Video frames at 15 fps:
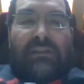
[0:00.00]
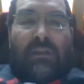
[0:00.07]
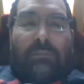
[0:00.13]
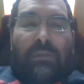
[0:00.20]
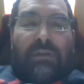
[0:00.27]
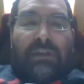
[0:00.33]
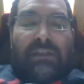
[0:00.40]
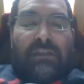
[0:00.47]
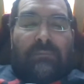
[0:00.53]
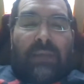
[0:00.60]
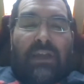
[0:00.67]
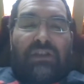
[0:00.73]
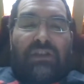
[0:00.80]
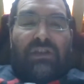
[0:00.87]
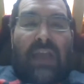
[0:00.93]
their
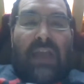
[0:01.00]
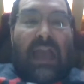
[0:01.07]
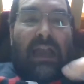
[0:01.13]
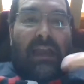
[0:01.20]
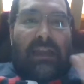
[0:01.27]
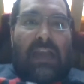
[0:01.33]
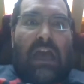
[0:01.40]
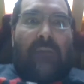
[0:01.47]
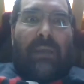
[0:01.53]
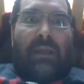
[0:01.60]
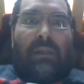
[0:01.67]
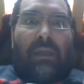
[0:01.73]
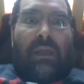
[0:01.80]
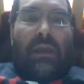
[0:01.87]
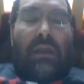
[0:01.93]
participation
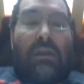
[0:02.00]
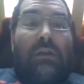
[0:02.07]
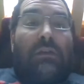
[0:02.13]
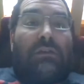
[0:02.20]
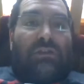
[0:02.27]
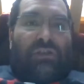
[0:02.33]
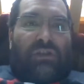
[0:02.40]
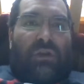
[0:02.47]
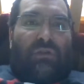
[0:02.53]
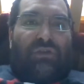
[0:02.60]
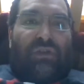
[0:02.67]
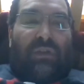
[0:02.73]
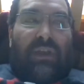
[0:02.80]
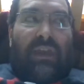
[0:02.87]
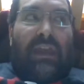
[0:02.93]
economically,
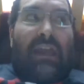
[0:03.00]
socially,